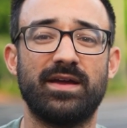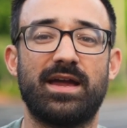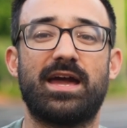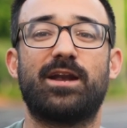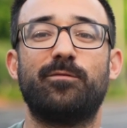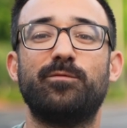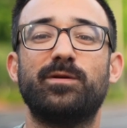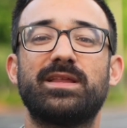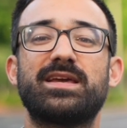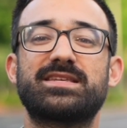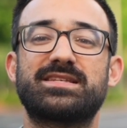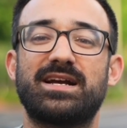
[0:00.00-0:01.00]
And I'm really
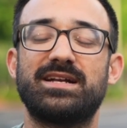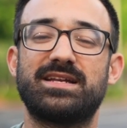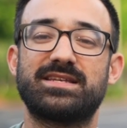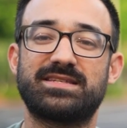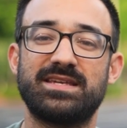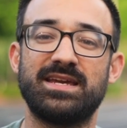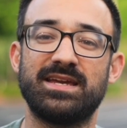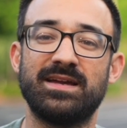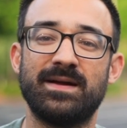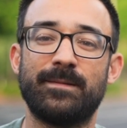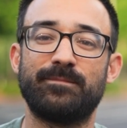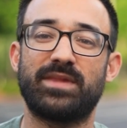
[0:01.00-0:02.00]
excited to see
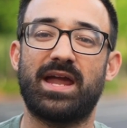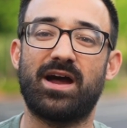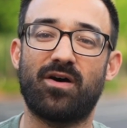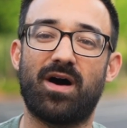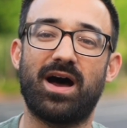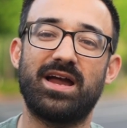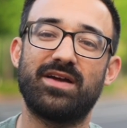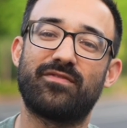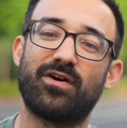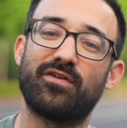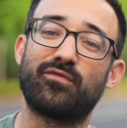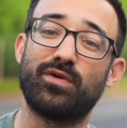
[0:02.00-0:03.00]
how I
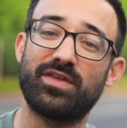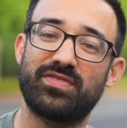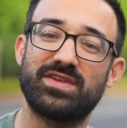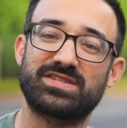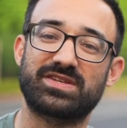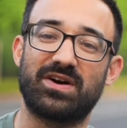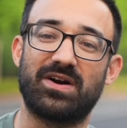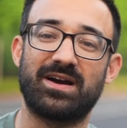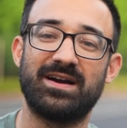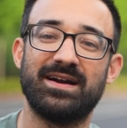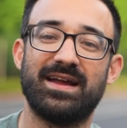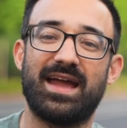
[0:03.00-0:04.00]
evolve with this car